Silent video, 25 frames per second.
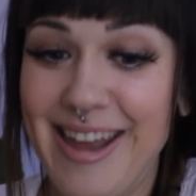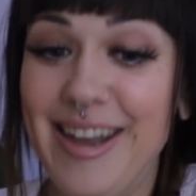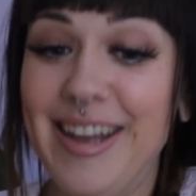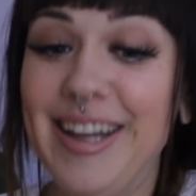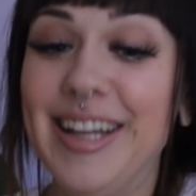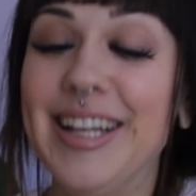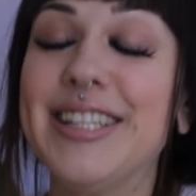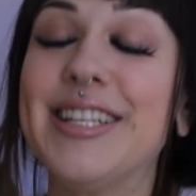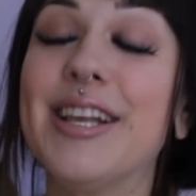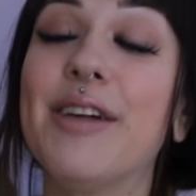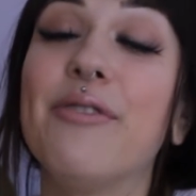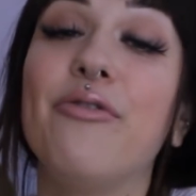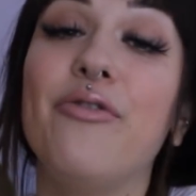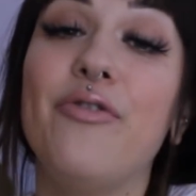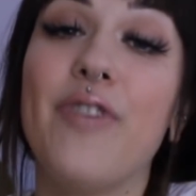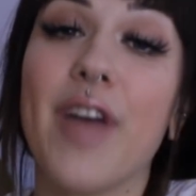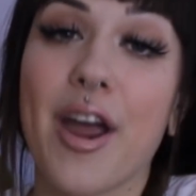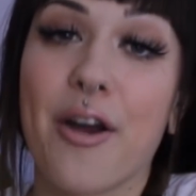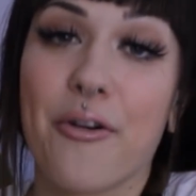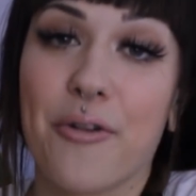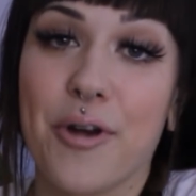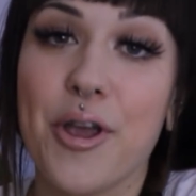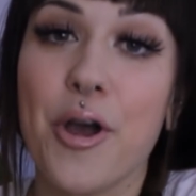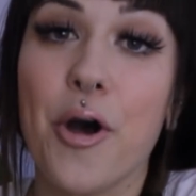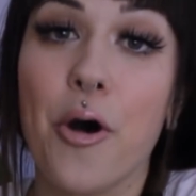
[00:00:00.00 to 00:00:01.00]
It's a
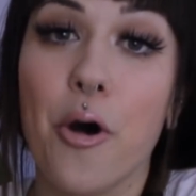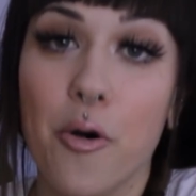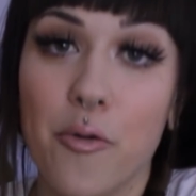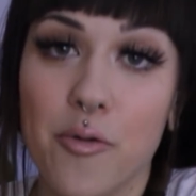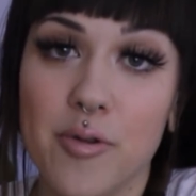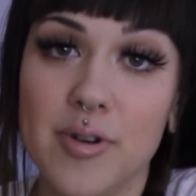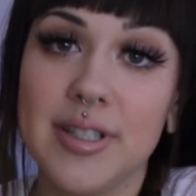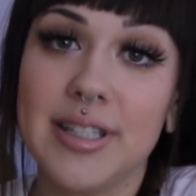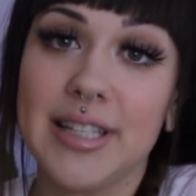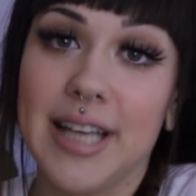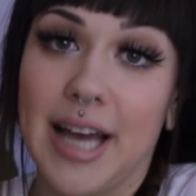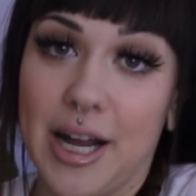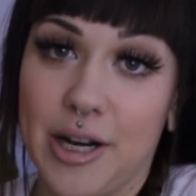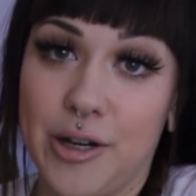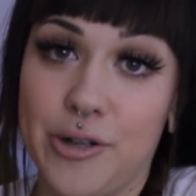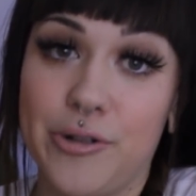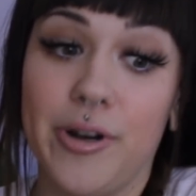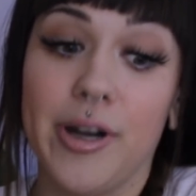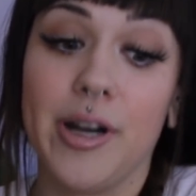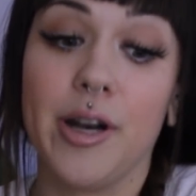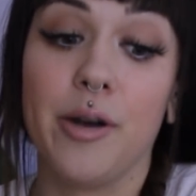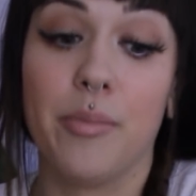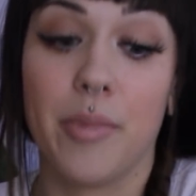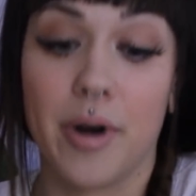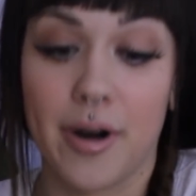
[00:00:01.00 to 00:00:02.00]
very
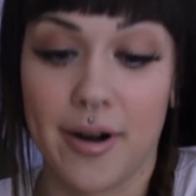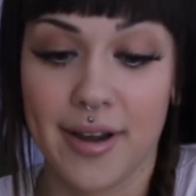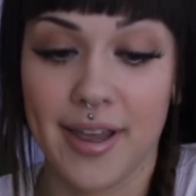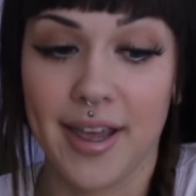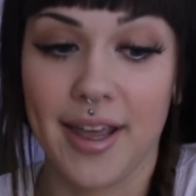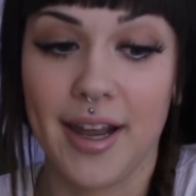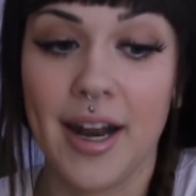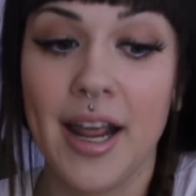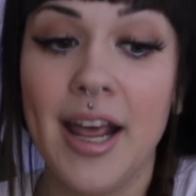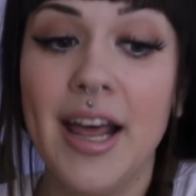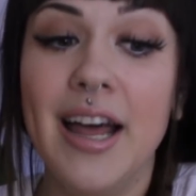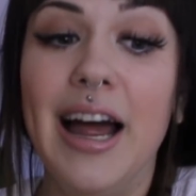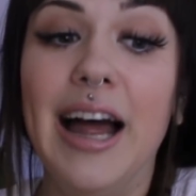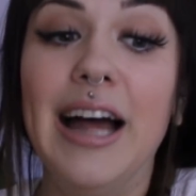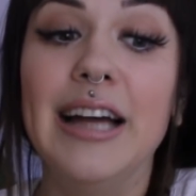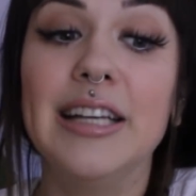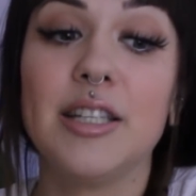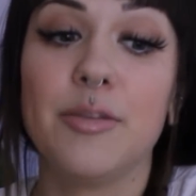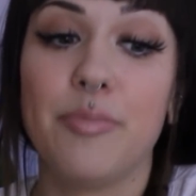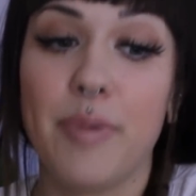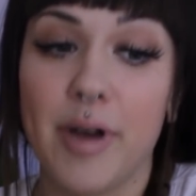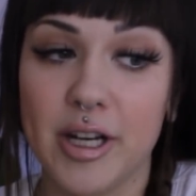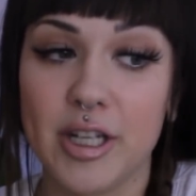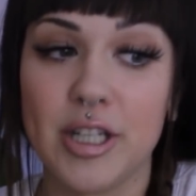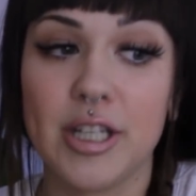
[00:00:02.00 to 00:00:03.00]
oversaturated market,
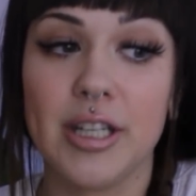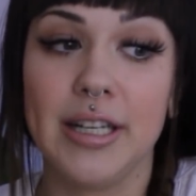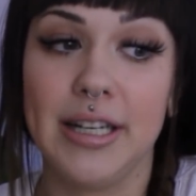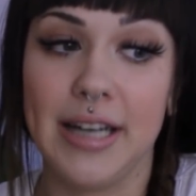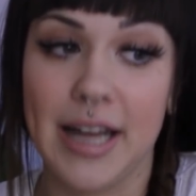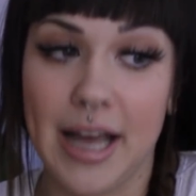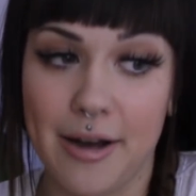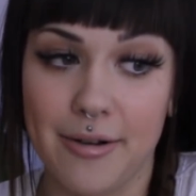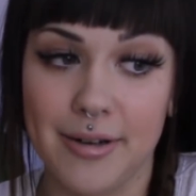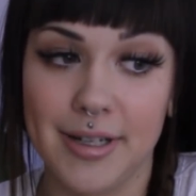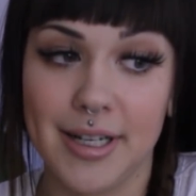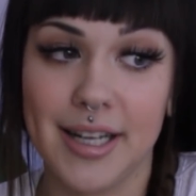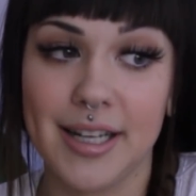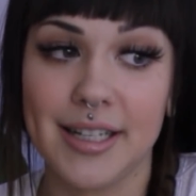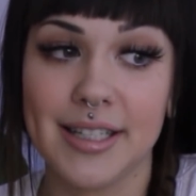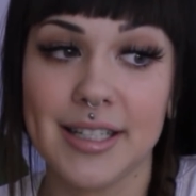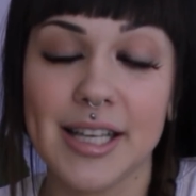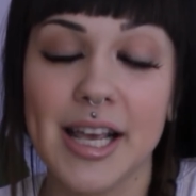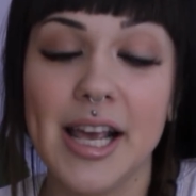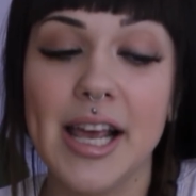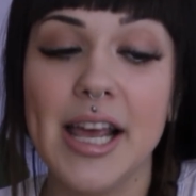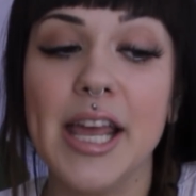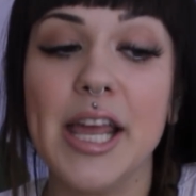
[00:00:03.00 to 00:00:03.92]
especially nowadays.